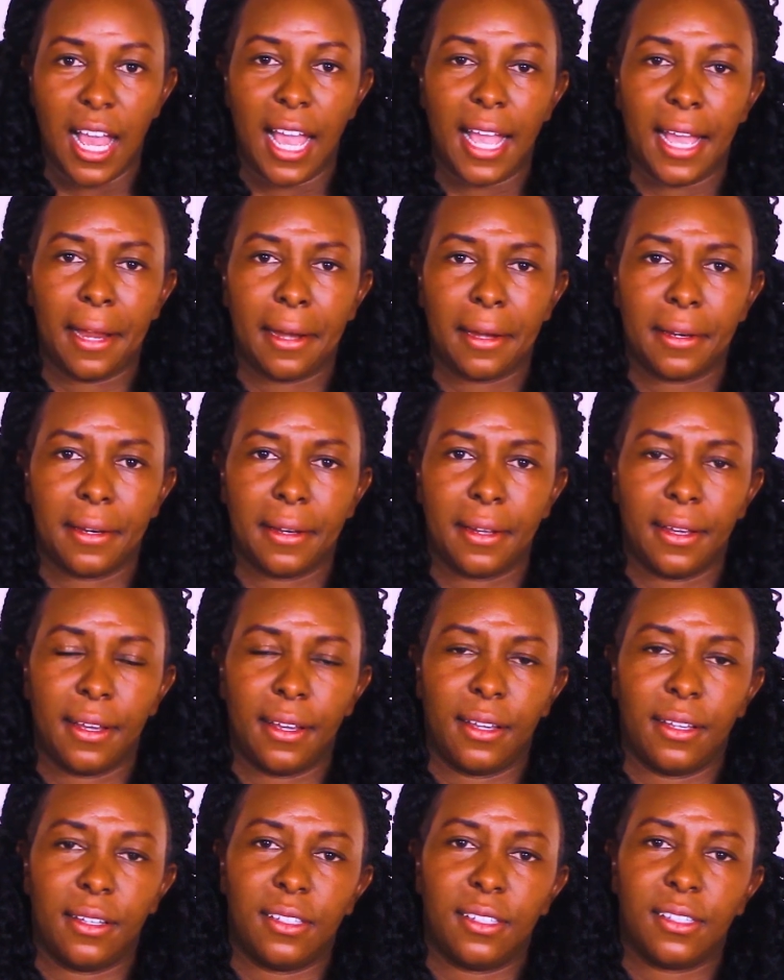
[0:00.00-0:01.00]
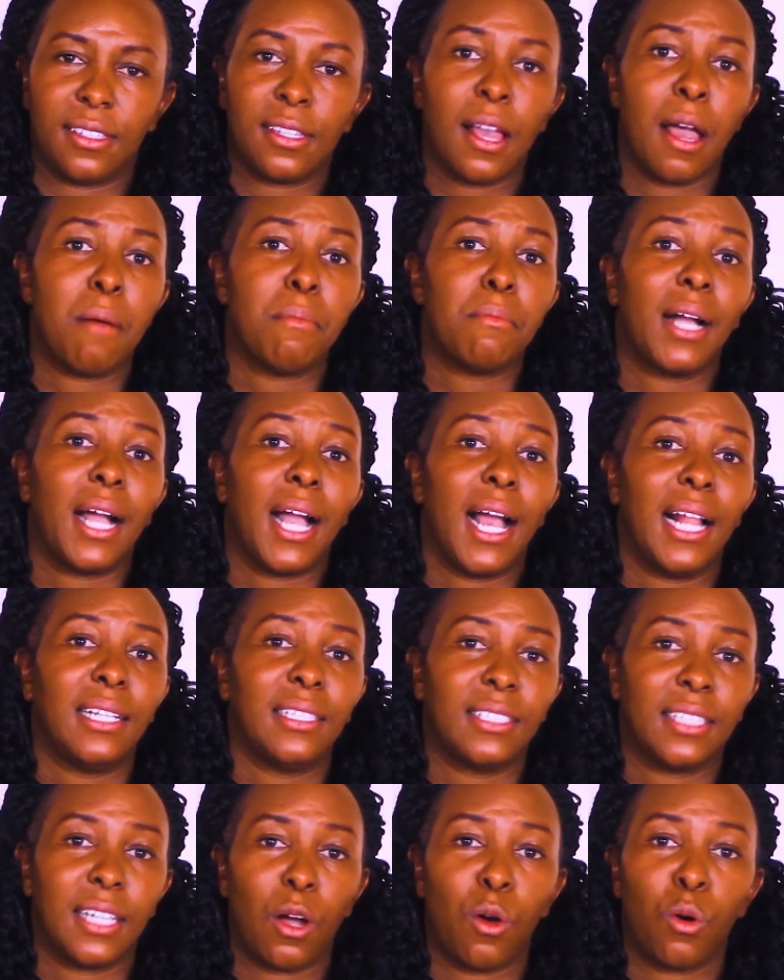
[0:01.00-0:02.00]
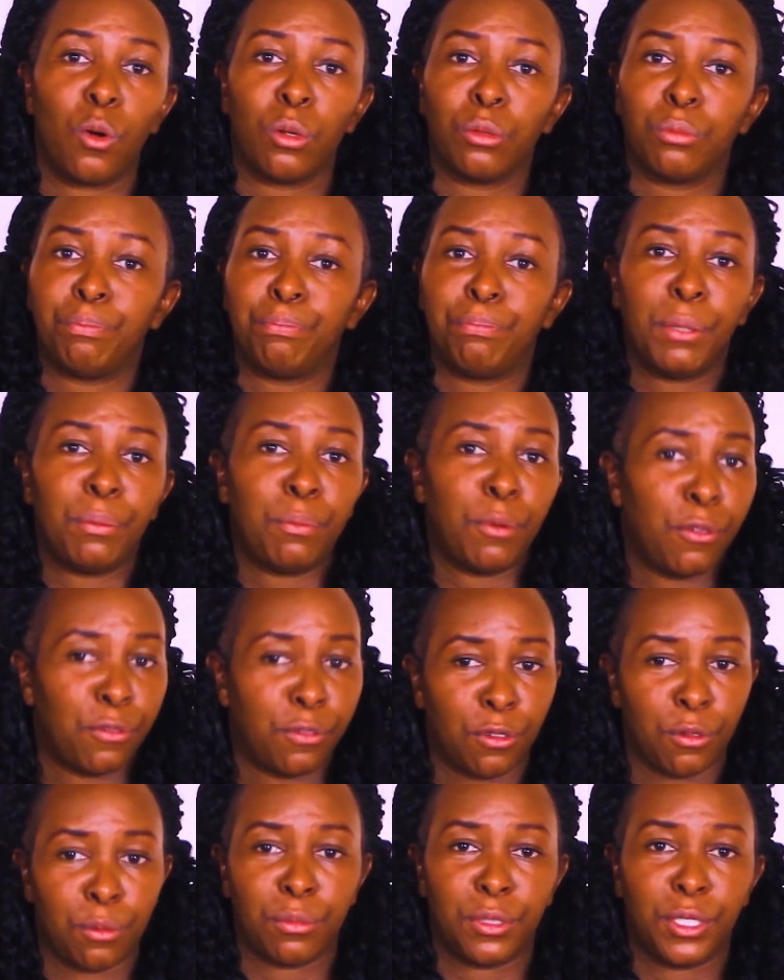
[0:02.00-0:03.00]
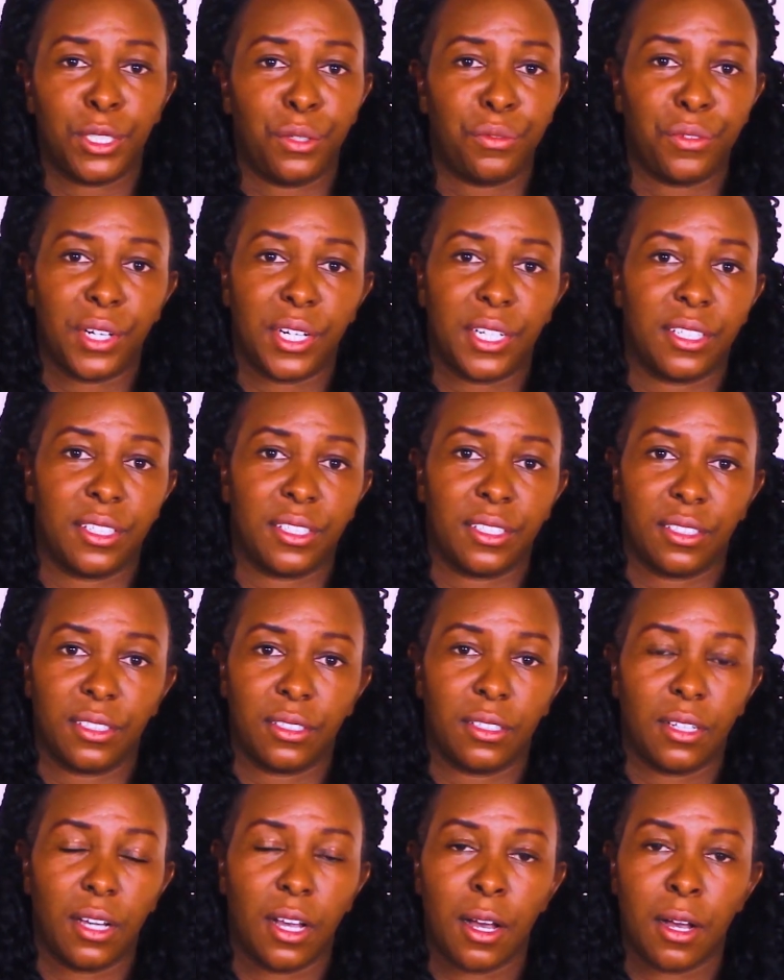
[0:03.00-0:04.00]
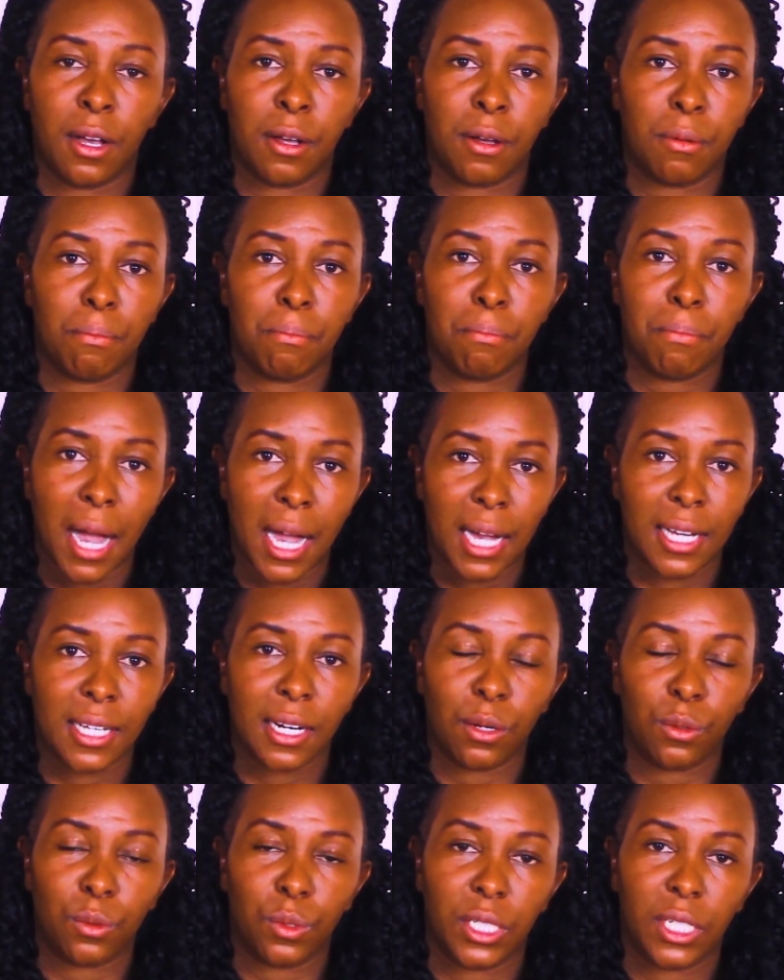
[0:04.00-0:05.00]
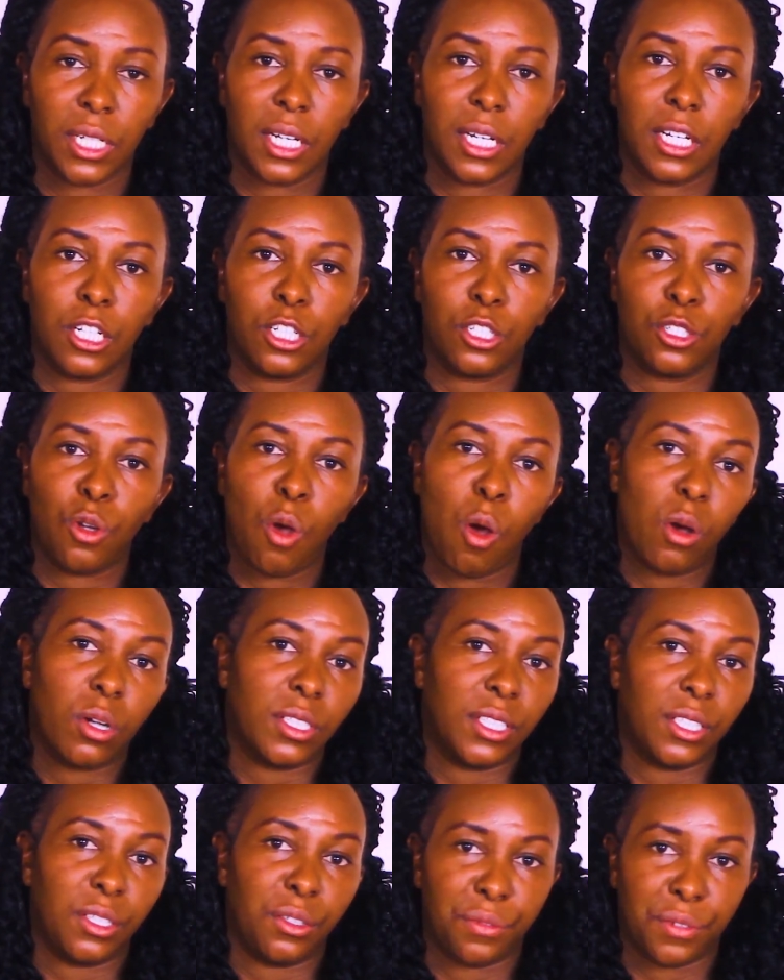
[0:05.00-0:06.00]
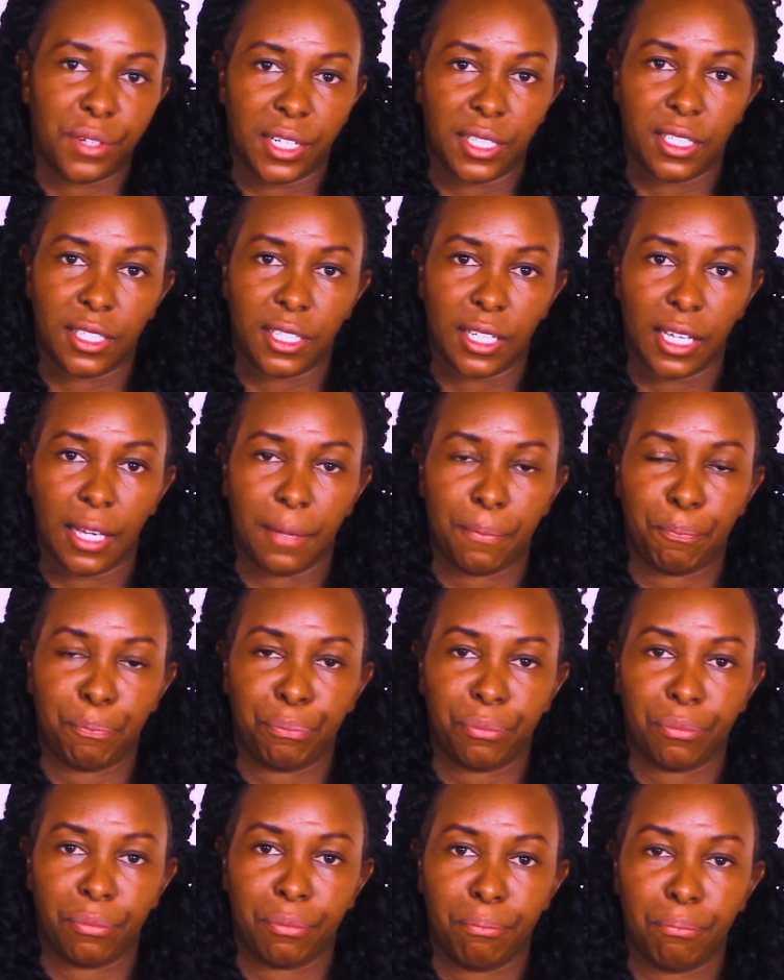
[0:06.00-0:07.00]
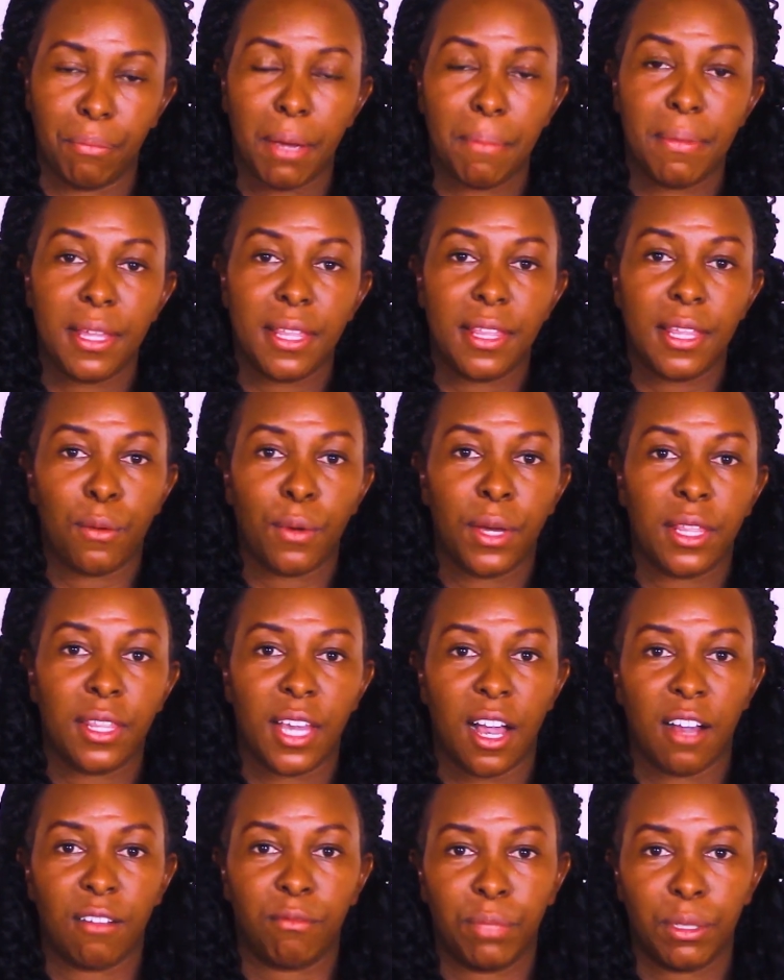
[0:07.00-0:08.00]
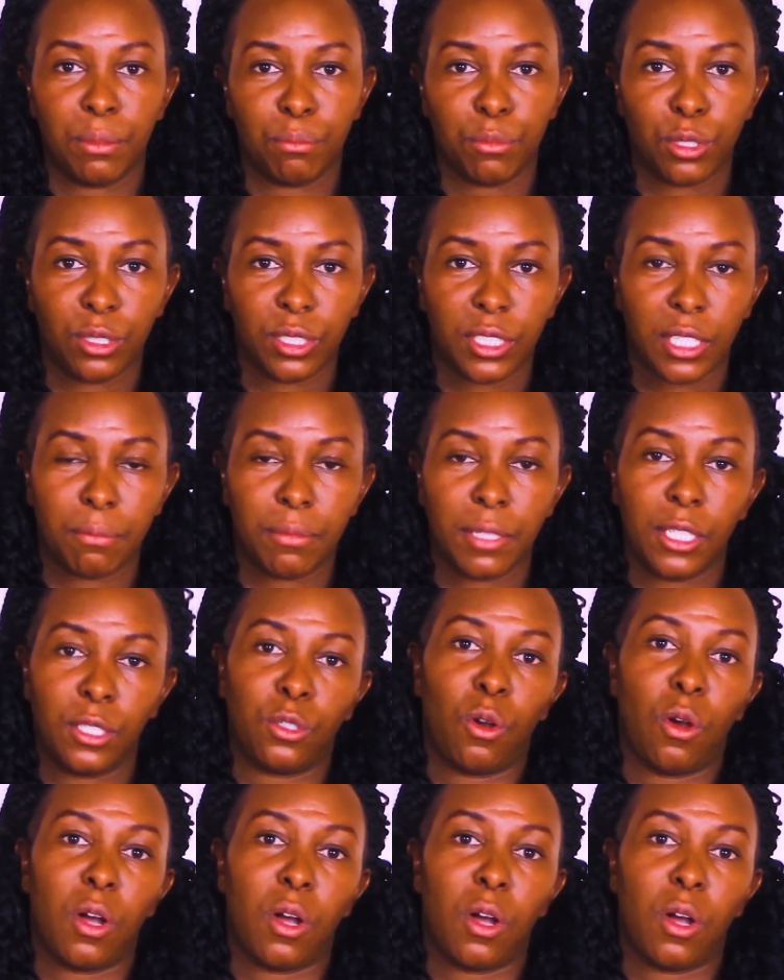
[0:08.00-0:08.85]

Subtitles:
And some culture or people from different background talk differently. Maybe the way they have been brought up, they